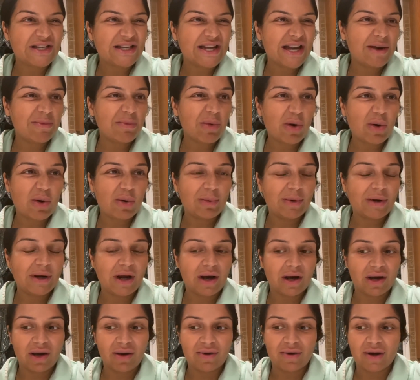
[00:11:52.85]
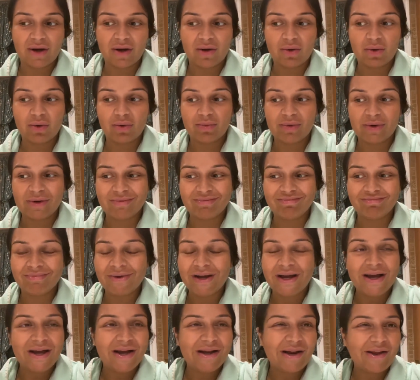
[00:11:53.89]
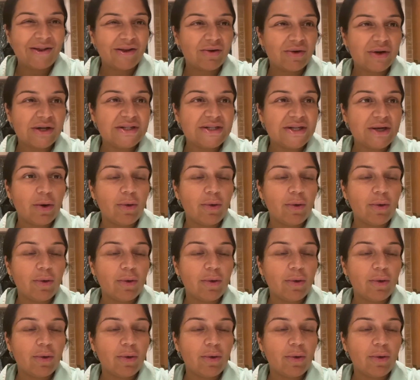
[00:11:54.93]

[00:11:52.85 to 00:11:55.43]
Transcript: came home and hung out at home and nothing crazy.